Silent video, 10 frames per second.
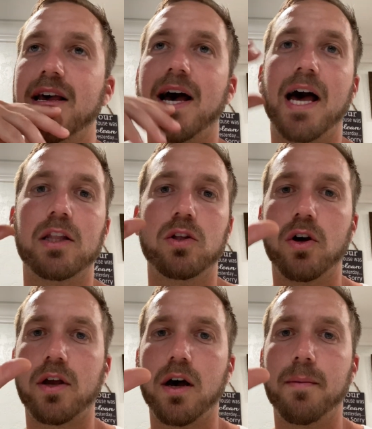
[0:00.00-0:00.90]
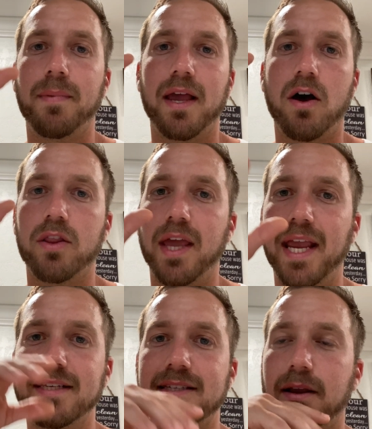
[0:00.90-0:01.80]
I look up on the
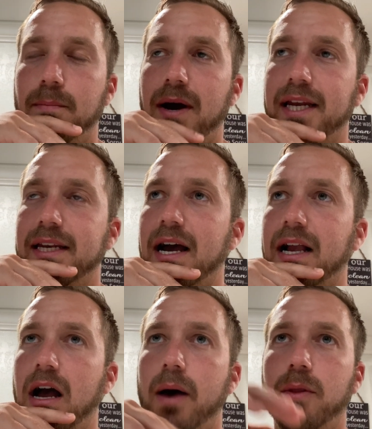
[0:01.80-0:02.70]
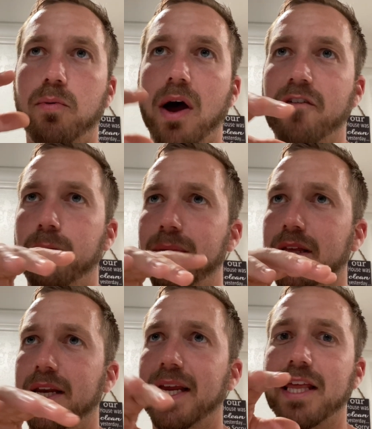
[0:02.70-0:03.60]
asicmining.com the
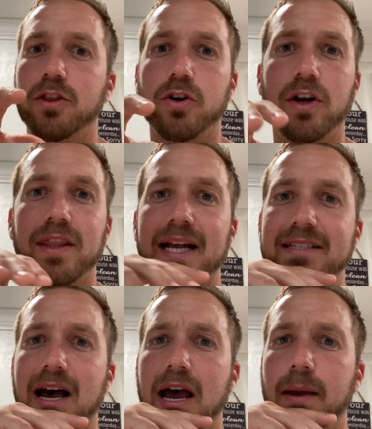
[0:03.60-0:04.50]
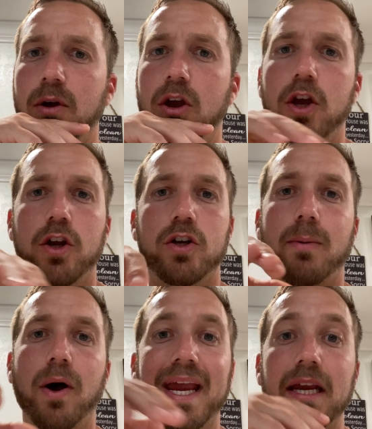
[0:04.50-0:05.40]
profitability, and during that time, you're
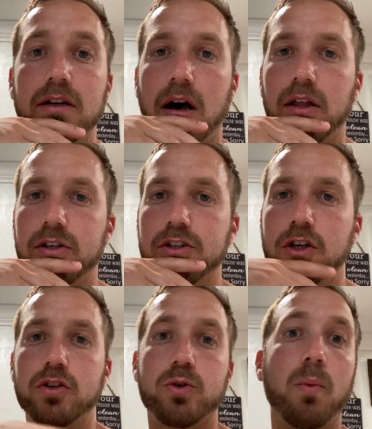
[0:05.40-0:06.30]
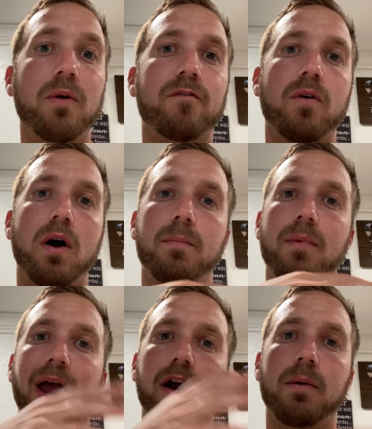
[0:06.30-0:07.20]
talking about $8. So I went from
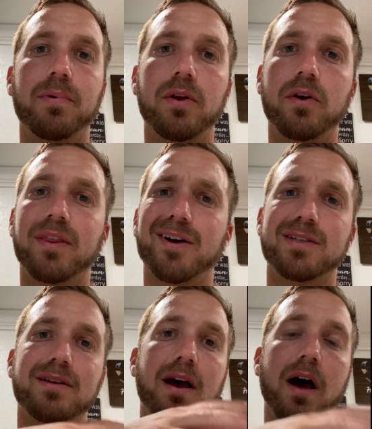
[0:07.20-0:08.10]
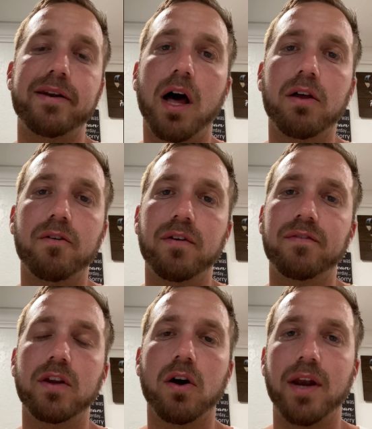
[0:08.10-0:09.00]
a computer that was
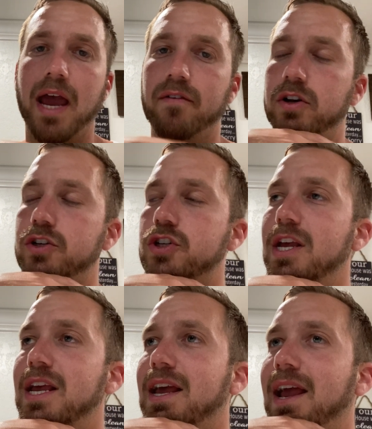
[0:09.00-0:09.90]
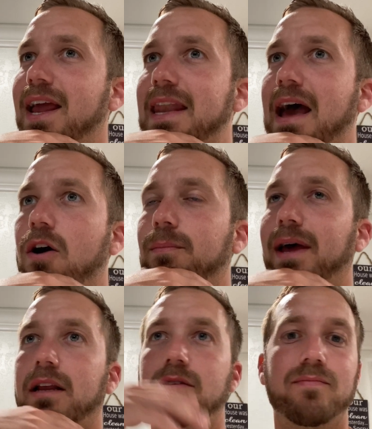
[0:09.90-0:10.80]
$1.50 on average, and now I'm
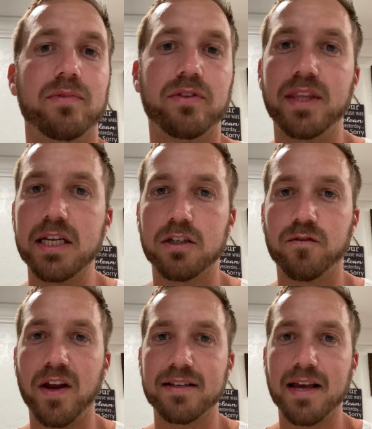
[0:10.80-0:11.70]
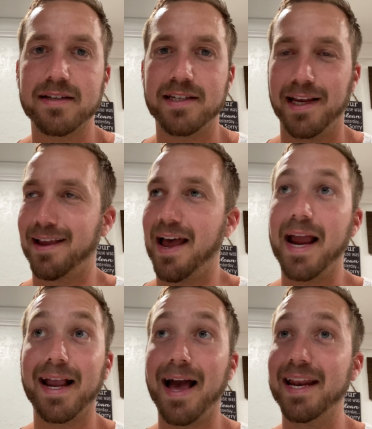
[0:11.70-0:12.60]
like, this is fantastic. I
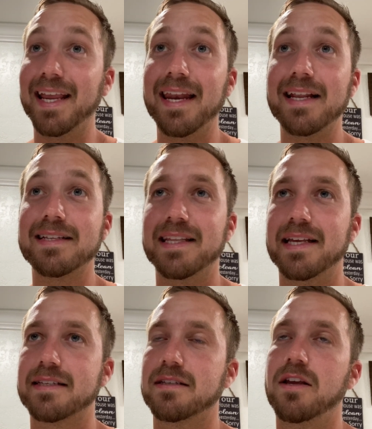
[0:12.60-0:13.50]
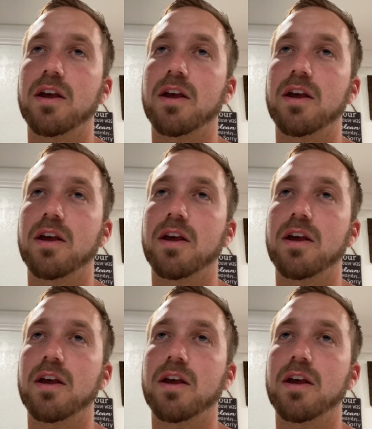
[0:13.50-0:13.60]
gotta get into this.